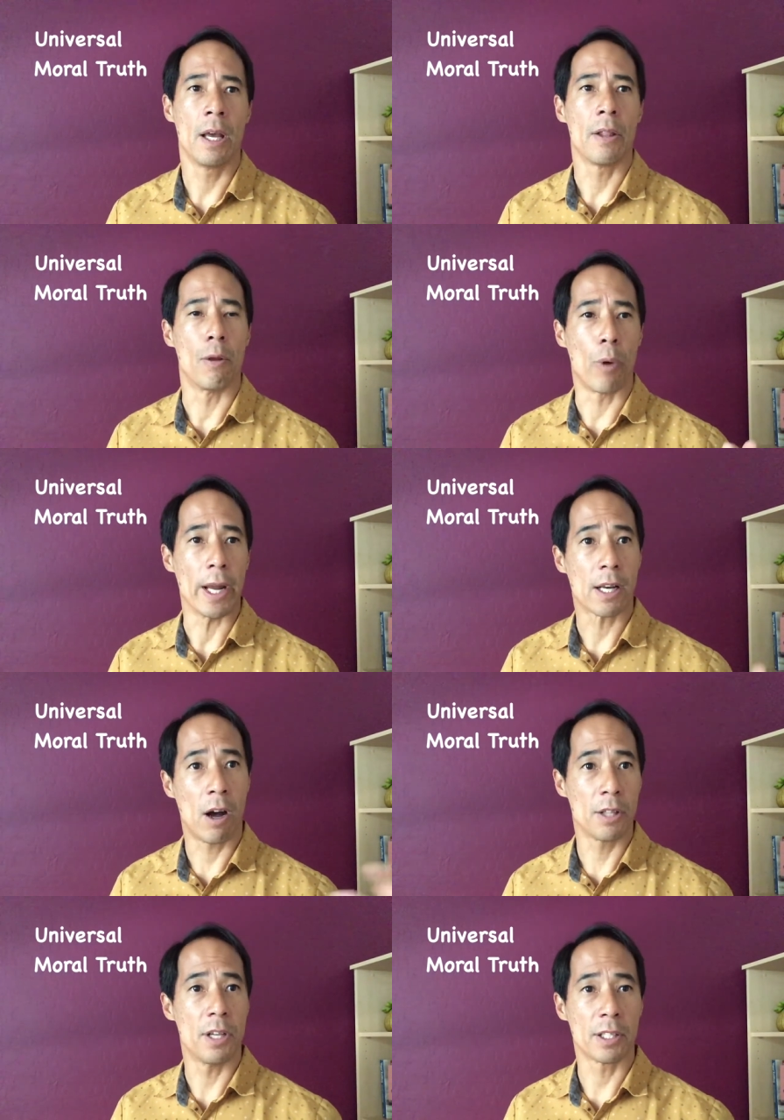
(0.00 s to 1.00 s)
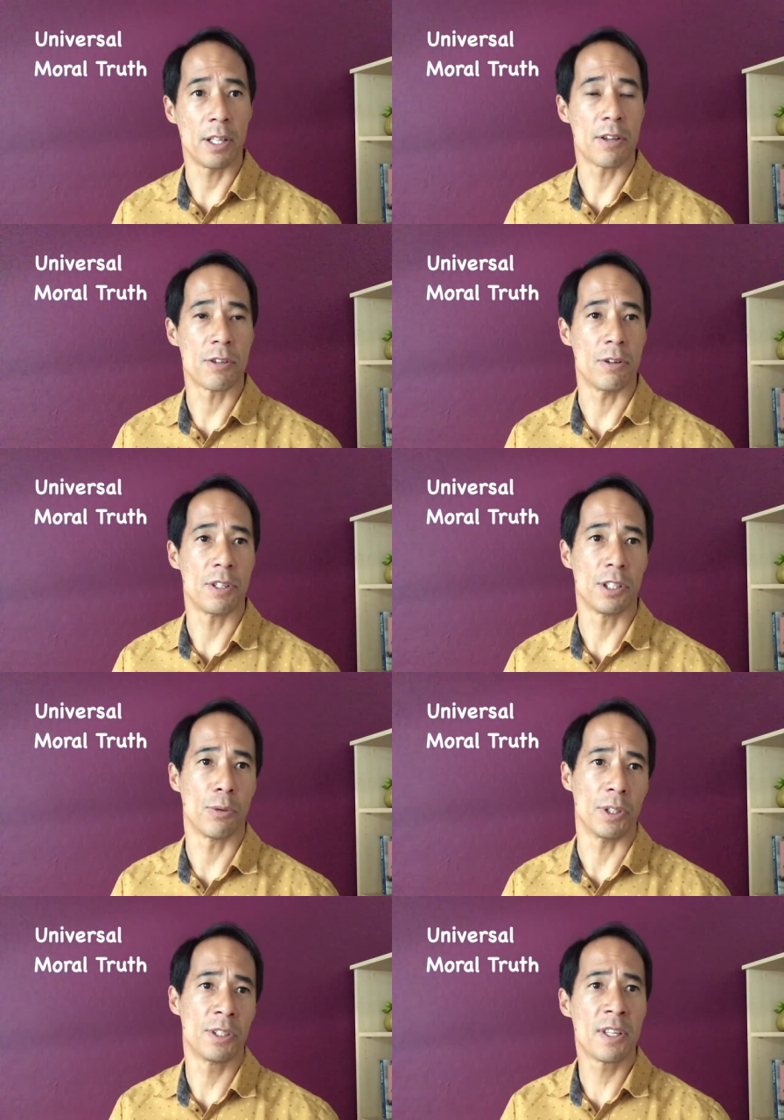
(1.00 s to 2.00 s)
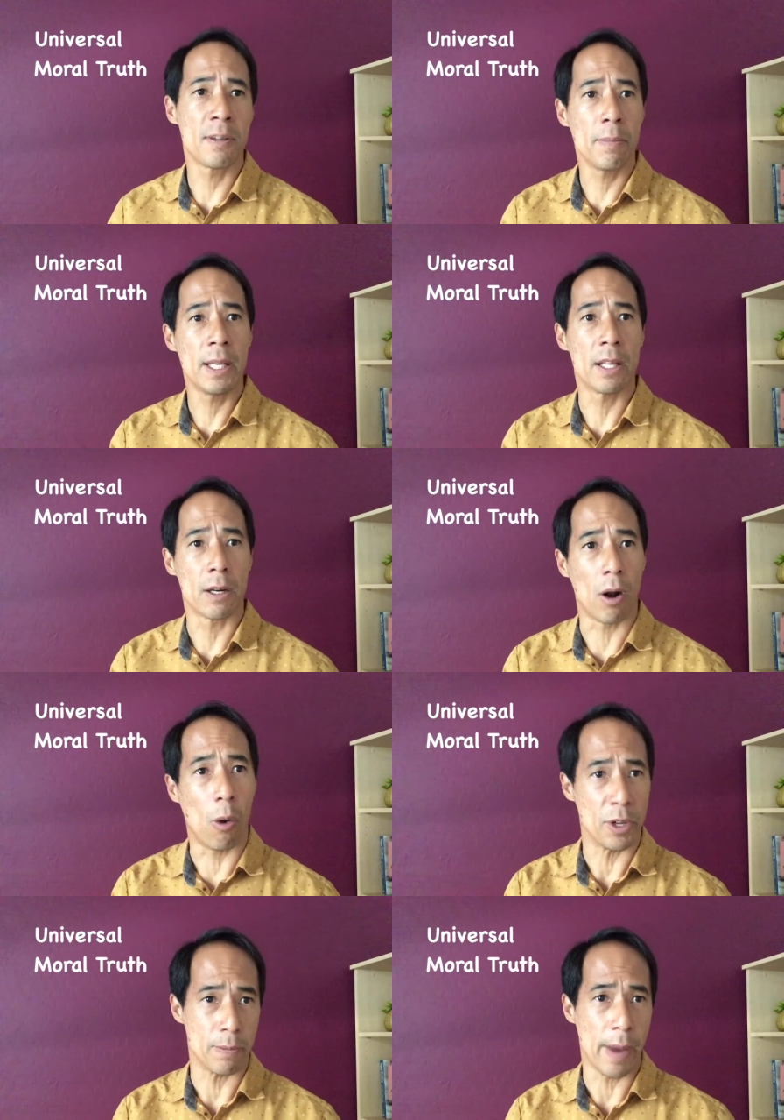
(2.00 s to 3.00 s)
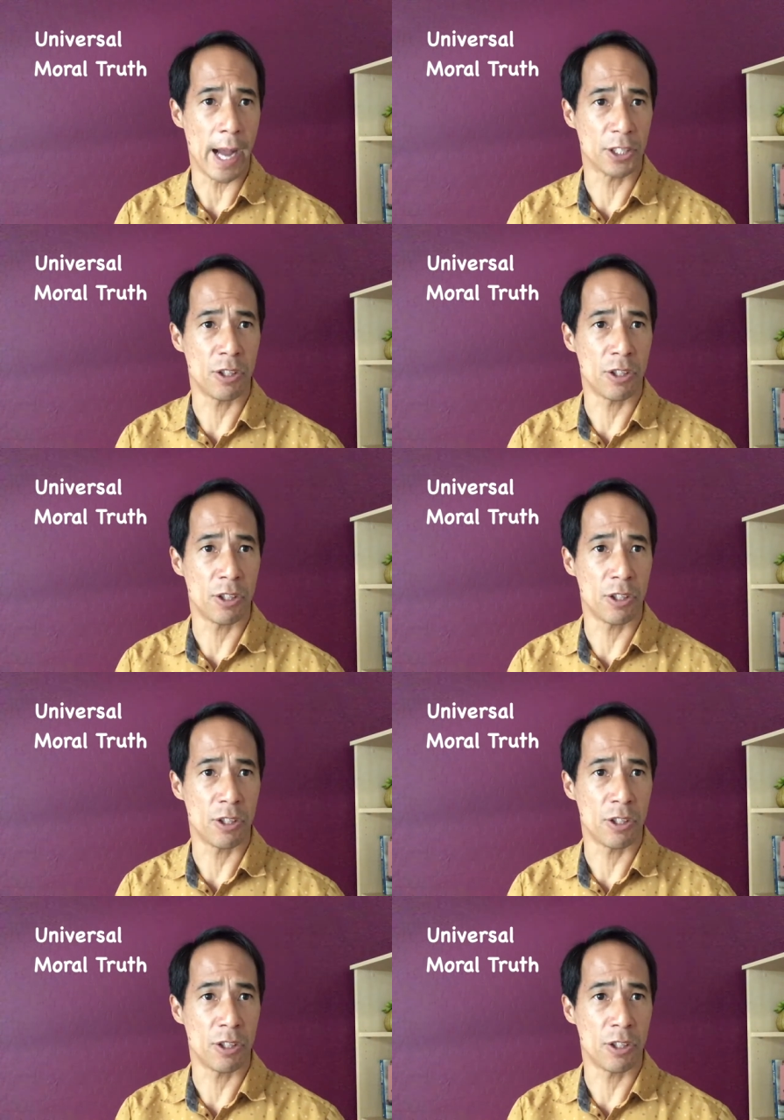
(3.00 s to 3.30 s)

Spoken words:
the right conduct in a certain situation doesn't mean that it'll always match.